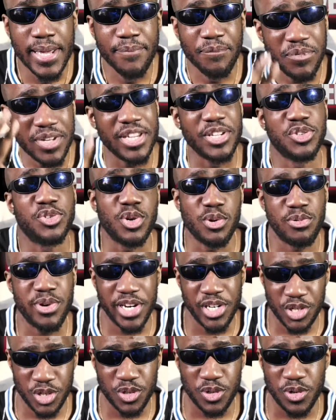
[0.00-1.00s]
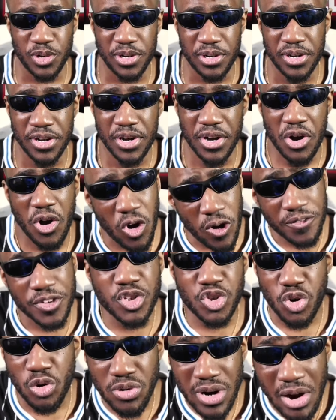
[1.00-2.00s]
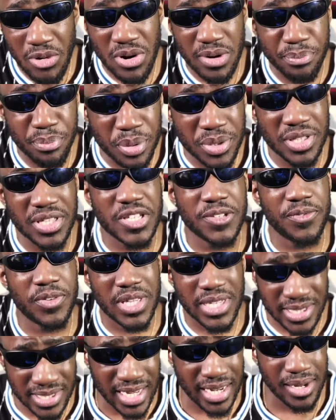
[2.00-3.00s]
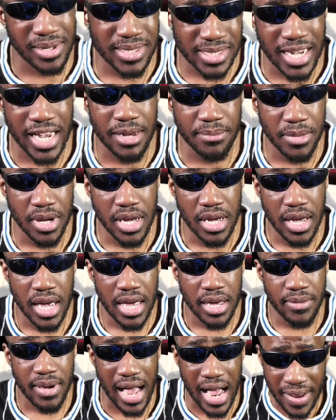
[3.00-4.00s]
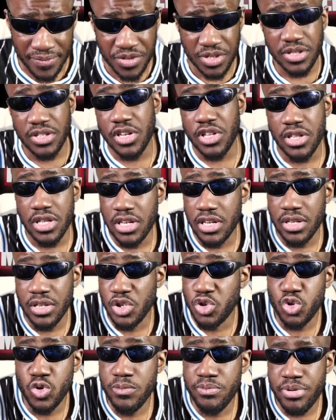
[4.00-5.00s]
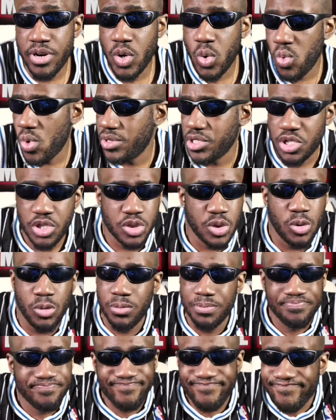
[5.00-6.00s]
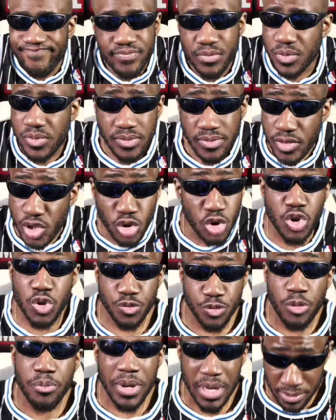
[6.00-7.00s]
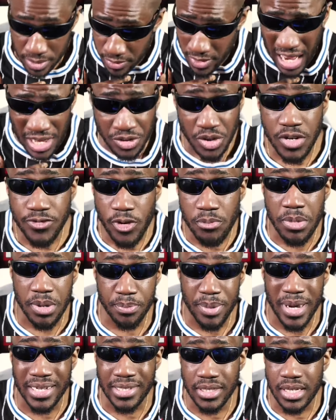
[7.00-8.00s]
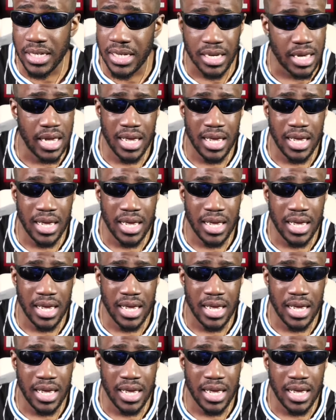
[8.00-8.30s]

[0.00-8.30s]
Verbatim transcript: iteration of this? You're now rebooting this for the second time after the, the, the two brick ones. So, because for me, I tell you, for me personally,